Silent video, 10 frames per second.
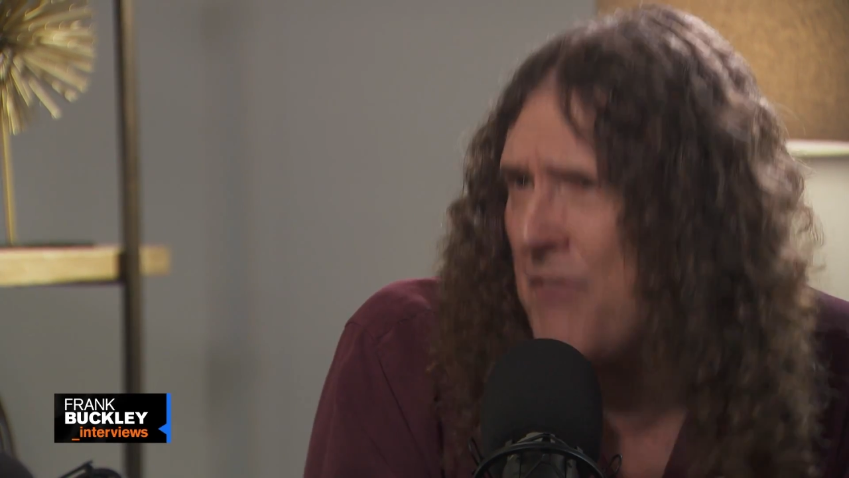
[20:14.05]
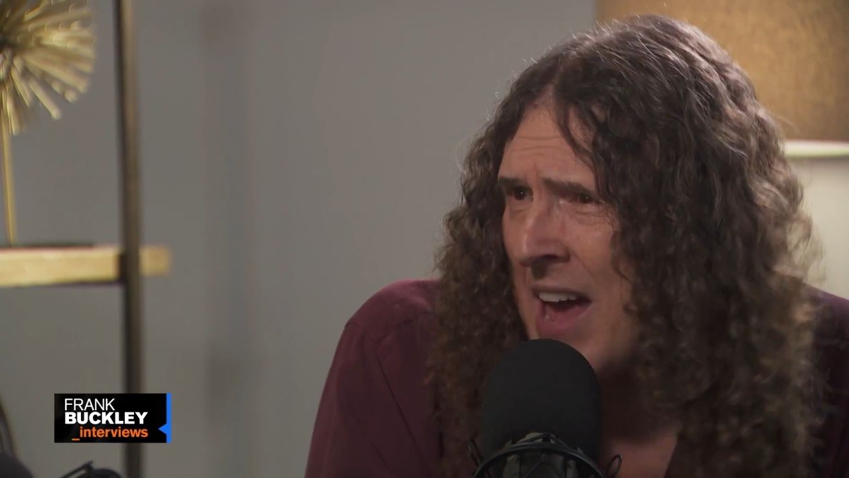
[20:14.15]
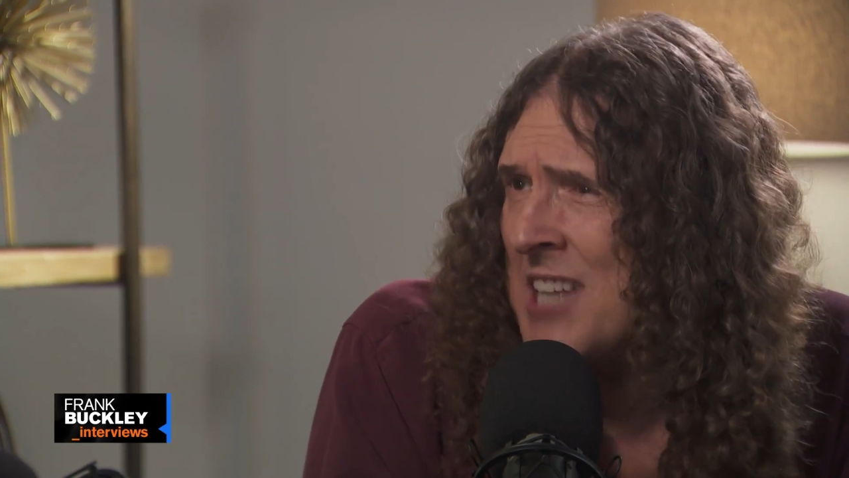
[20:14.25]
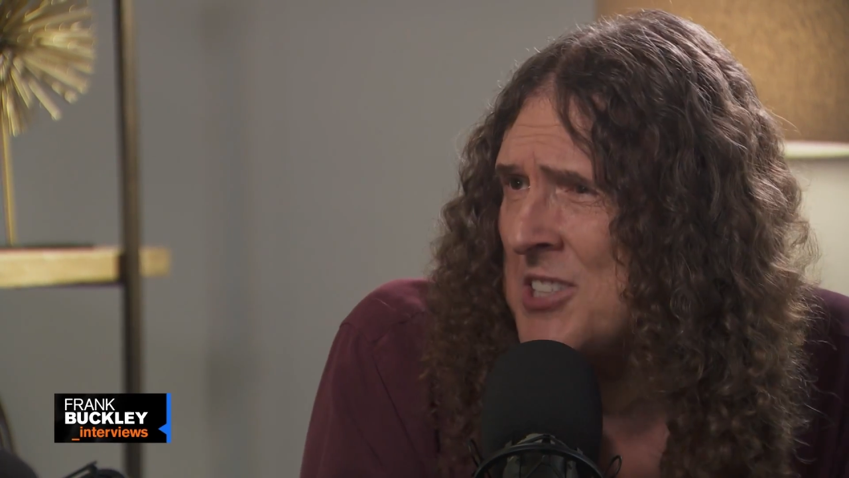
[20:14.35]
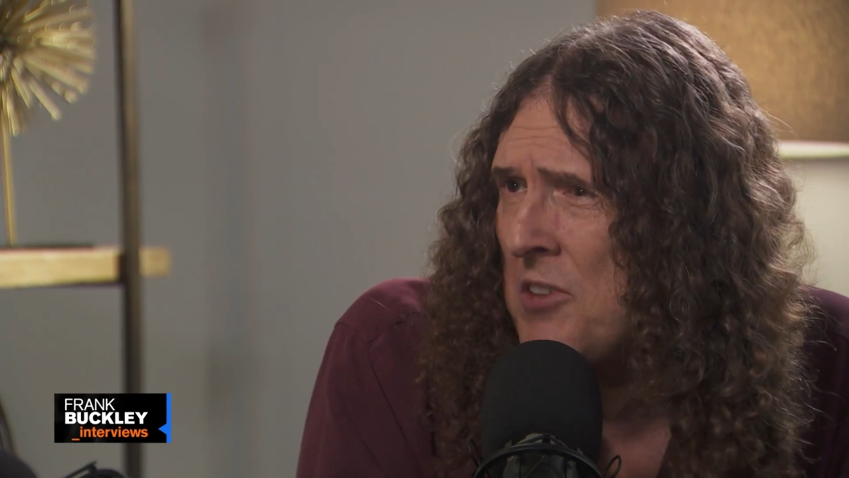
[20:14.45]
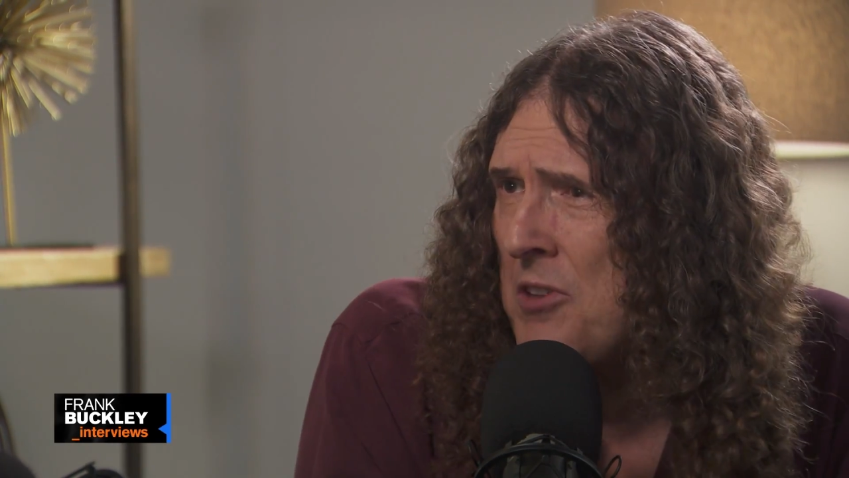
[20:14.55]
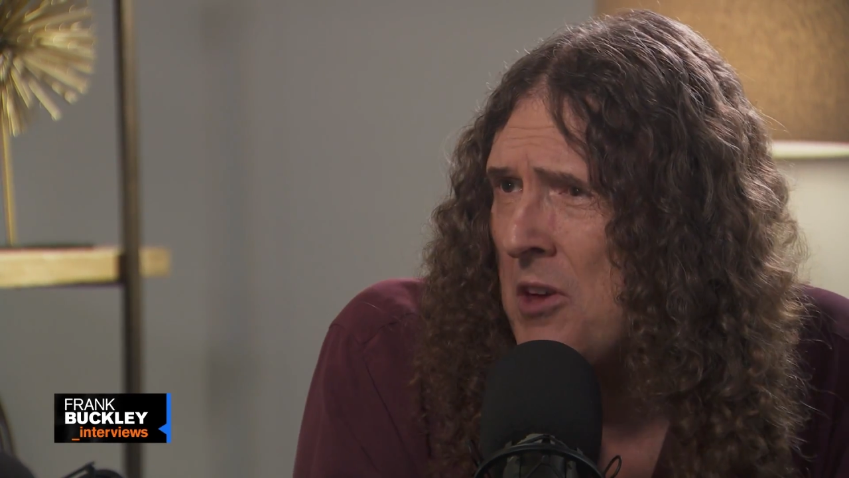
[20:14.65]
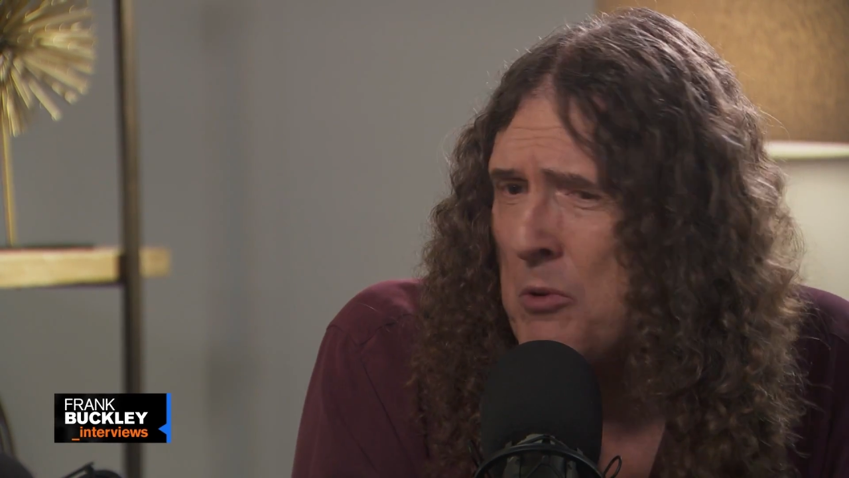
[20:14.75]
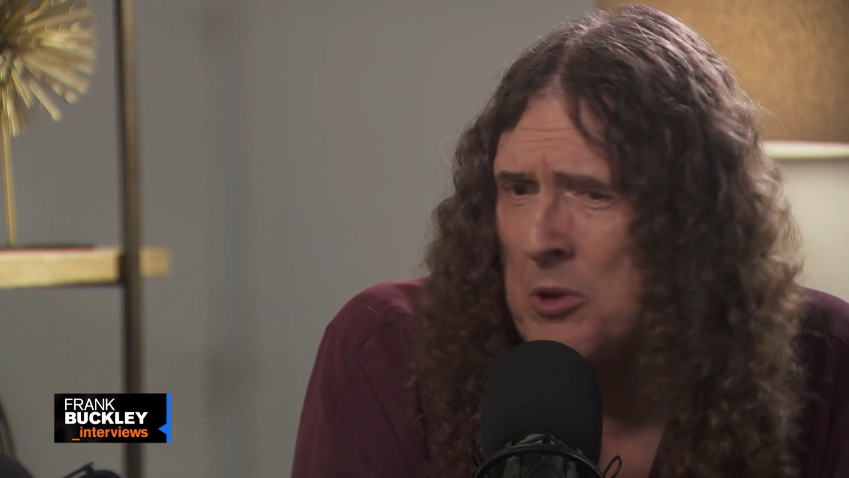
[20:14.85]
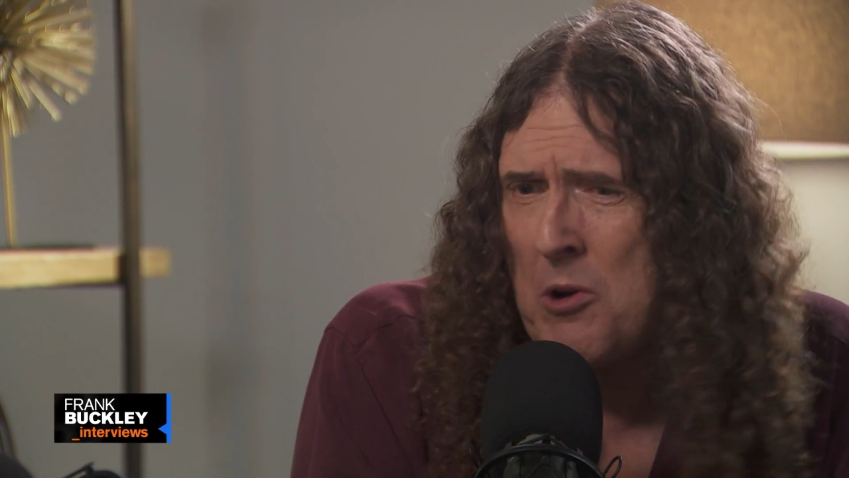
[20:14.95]
fans out there
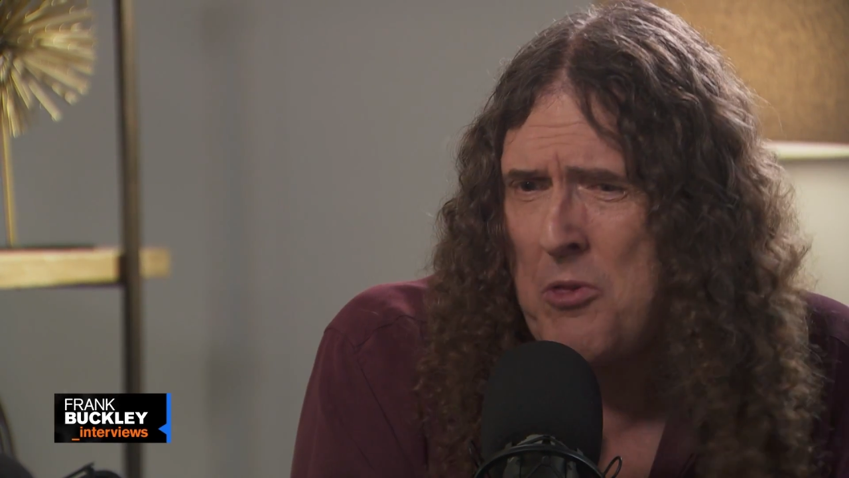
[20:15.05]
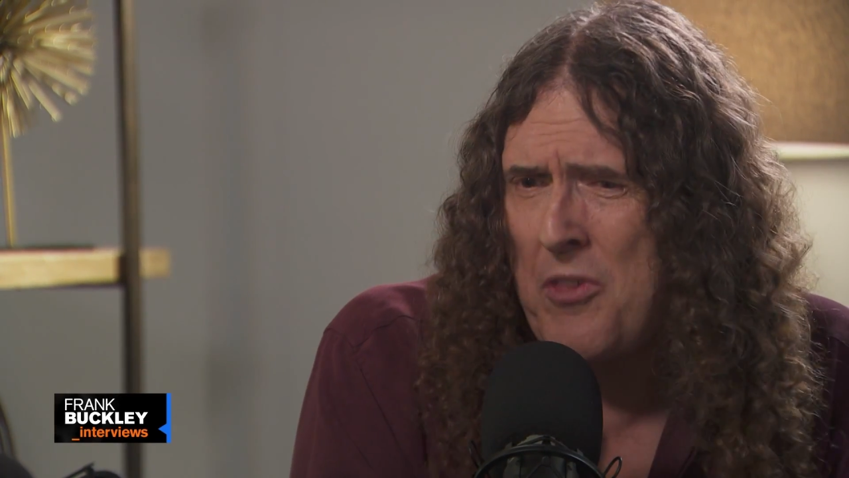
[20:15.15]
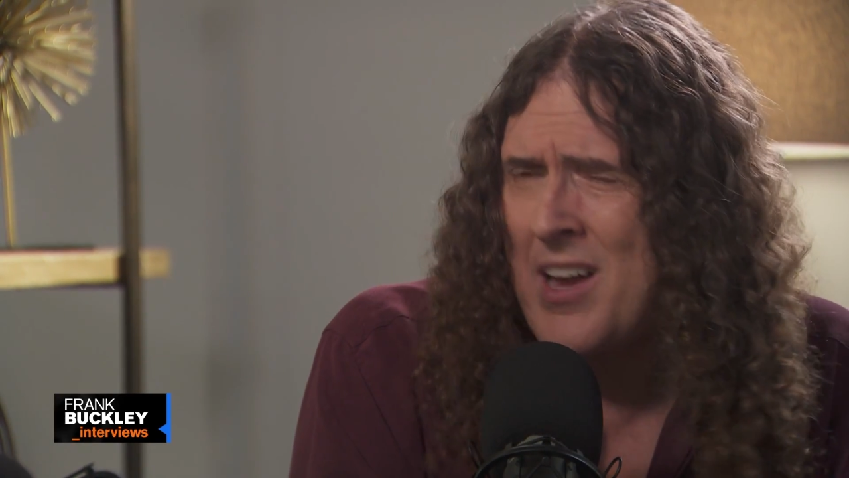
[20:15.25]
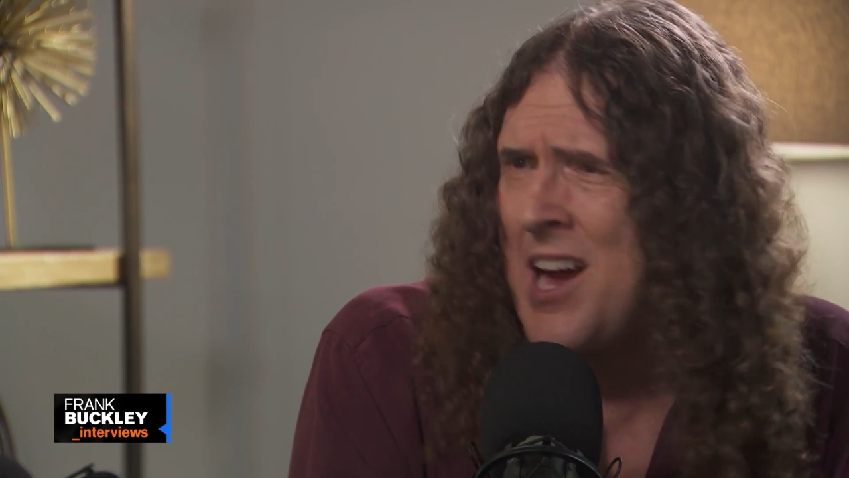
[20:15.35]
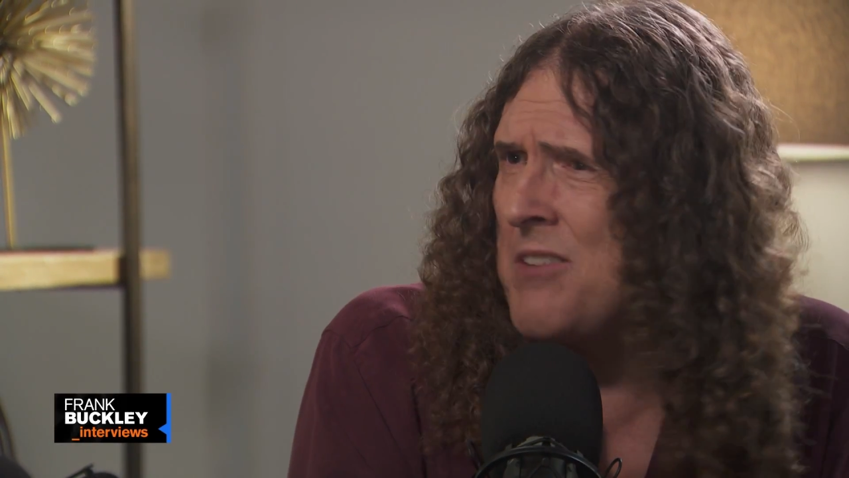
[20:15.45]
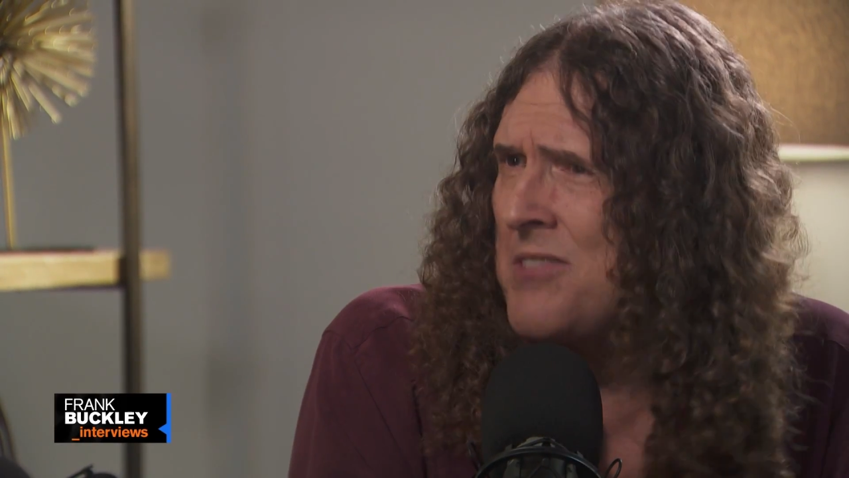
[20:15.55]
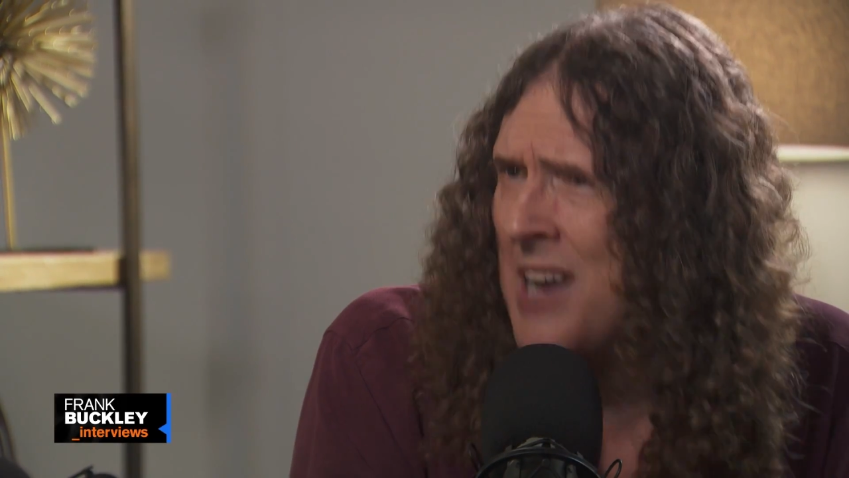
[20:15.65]
that would go through that kind of